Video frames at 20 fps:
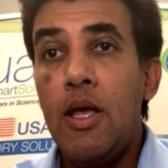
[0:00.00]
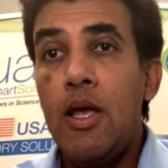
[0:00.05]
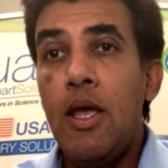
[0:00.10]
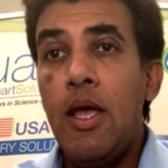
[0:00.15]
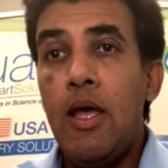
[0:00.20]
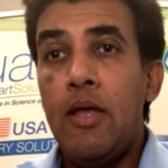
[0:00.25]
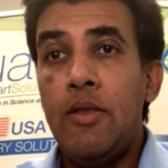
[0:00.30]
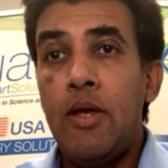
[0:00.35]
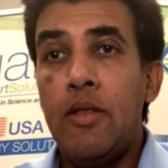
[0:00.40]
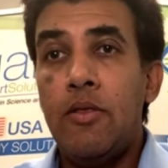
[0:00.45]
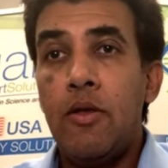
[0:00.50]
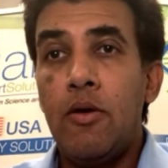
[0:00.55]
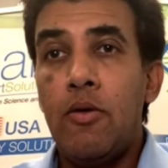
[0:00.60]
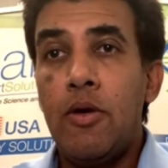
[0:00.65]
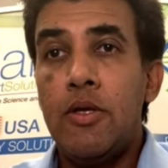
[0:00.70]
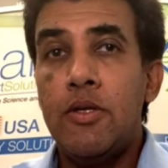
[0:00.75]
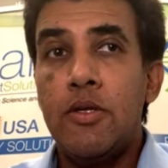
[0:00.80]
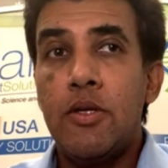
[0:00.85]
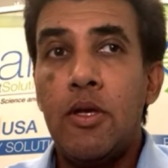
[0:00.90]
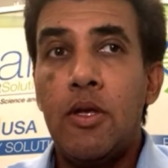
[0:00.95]
and then there
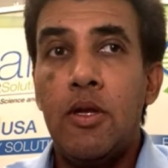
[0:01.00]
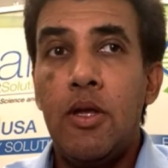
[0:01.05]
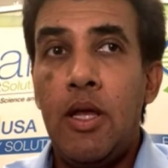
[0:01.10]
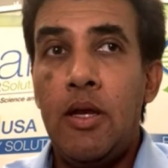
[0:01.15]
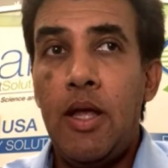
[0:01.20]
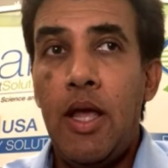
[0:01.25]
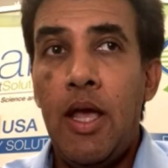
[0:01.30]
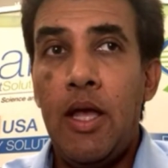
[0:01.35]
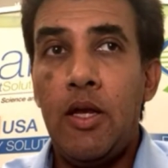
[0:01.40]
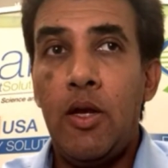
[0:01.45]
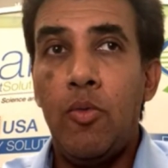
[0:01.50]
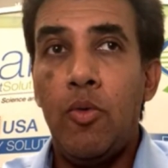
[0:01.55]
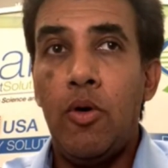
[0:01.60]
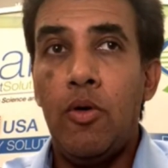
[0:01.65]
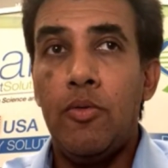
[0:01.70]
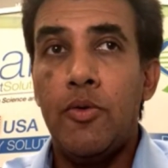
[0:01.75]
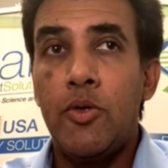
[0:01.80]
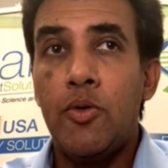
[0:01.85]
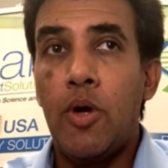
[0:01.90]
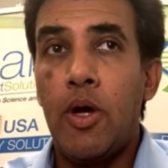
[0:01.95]
is an
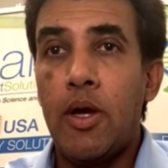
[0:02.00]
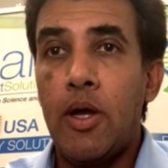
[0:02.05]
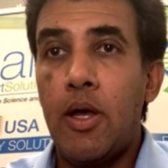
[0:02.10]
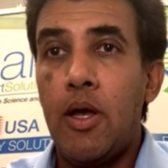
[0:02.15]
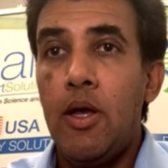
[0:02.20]
annual drug